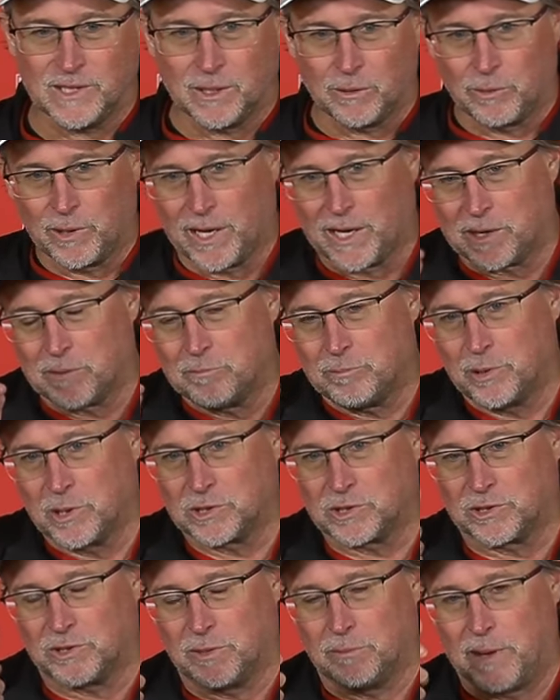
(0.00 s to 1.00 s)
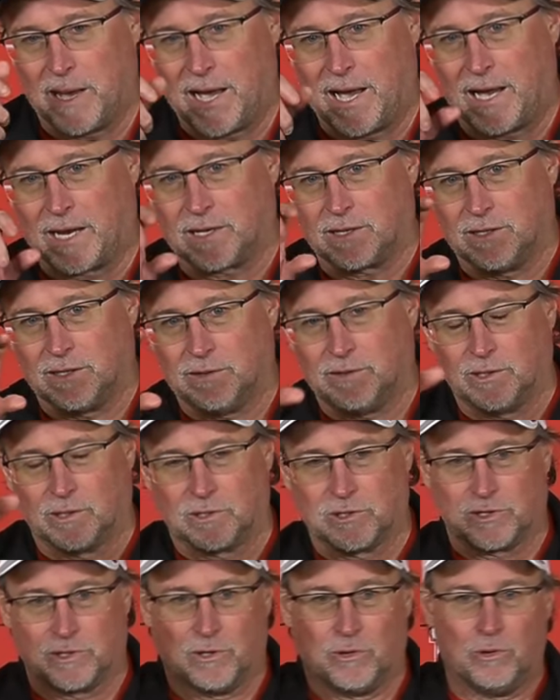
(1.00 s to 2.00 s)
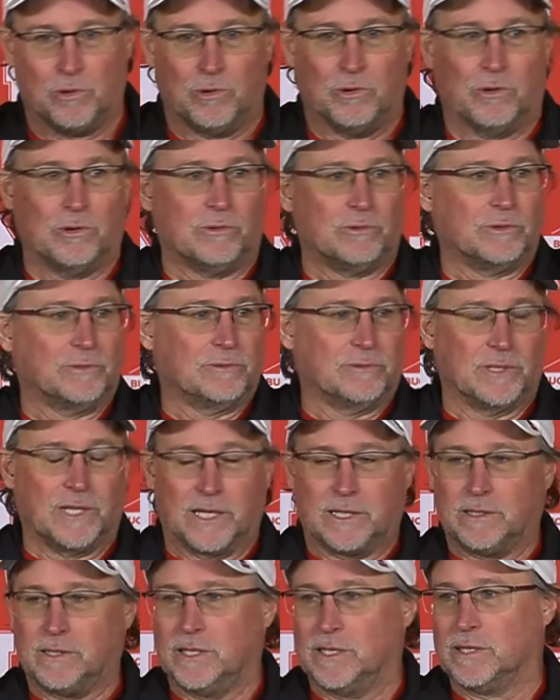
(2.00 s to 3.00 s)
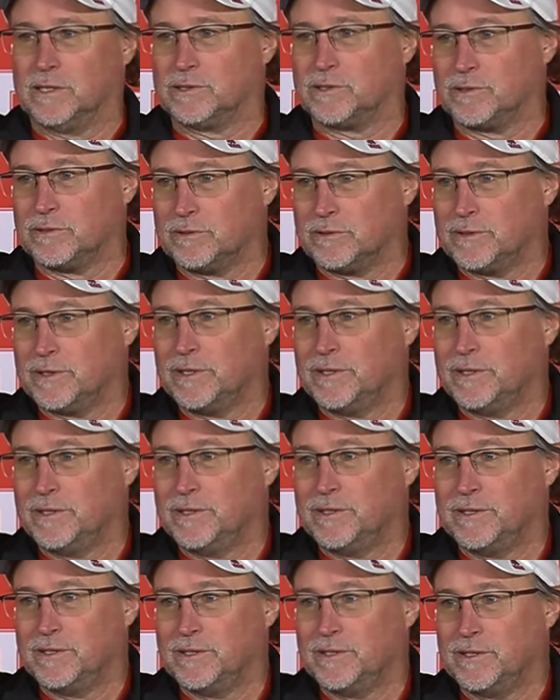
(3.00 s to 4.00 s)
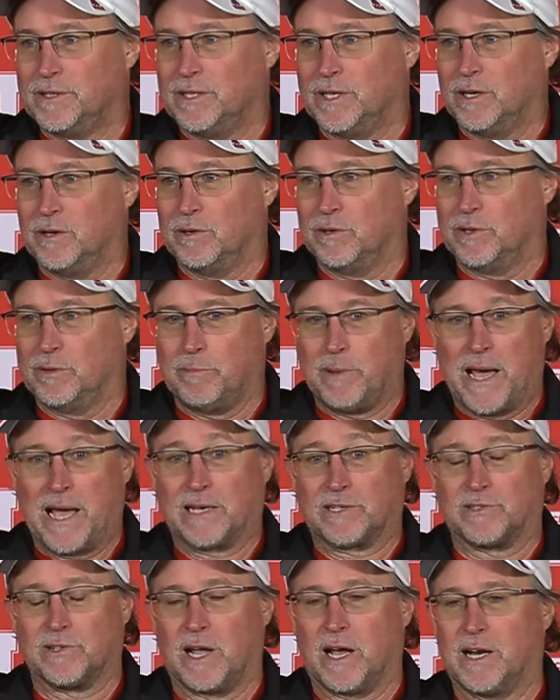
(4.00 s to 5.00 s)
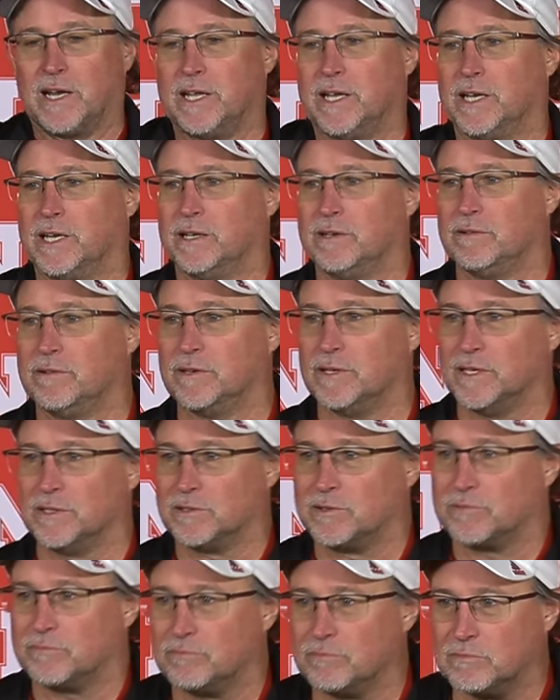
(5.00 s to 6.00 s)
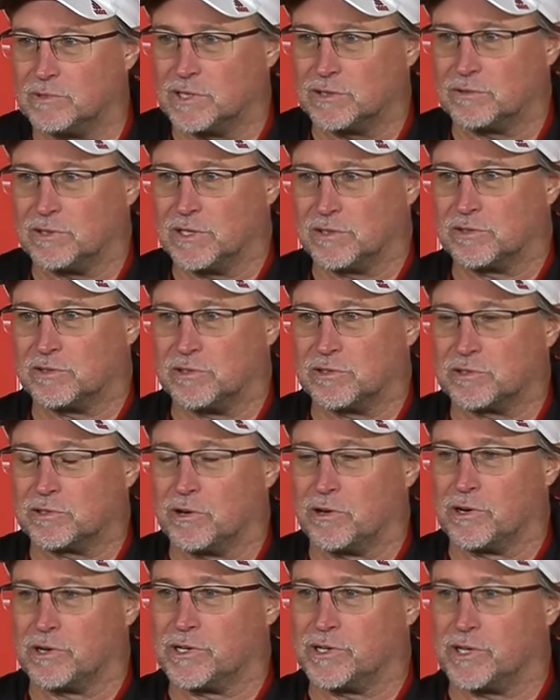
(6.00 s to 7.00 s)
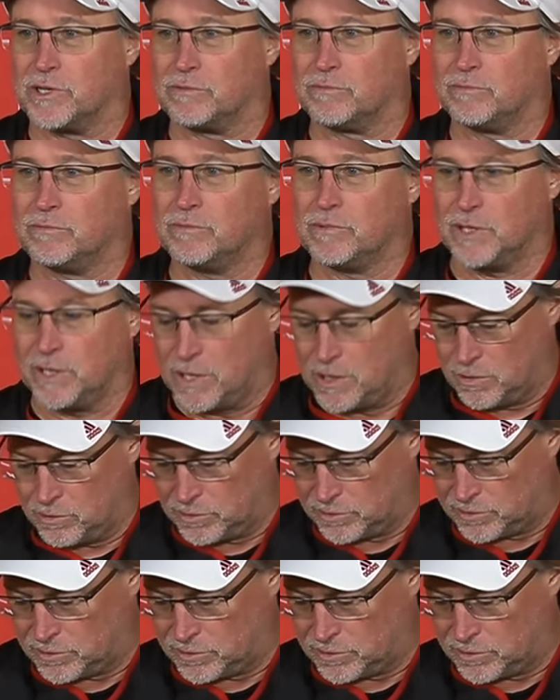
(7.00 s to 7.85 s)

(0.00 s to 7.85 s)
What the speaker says: You know, when I can push the back and there's a hole like this, you know, and the back's not in it, it's discouraging, you know.